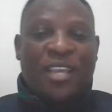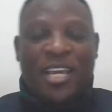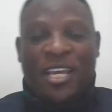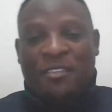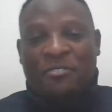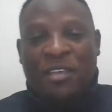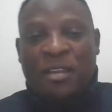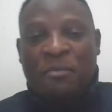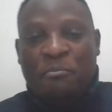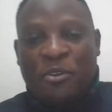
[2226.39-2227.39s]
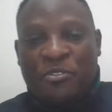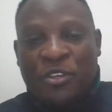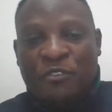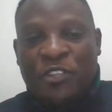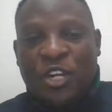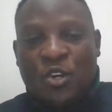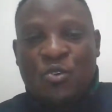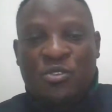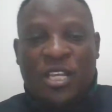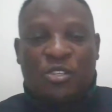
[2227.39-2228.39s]
And Paul, thank you for the
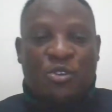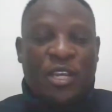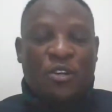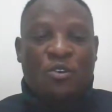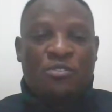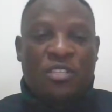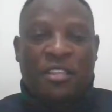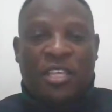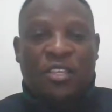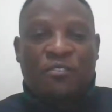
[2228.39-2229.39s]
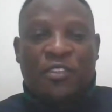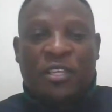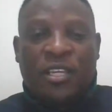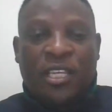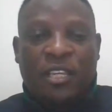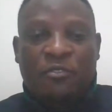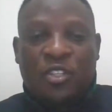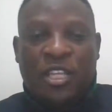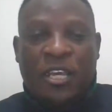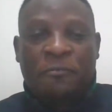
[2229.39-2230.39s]
rose. I saw a rose there. Thank you for the
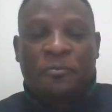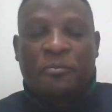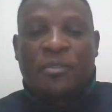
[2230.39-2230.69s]
gift there.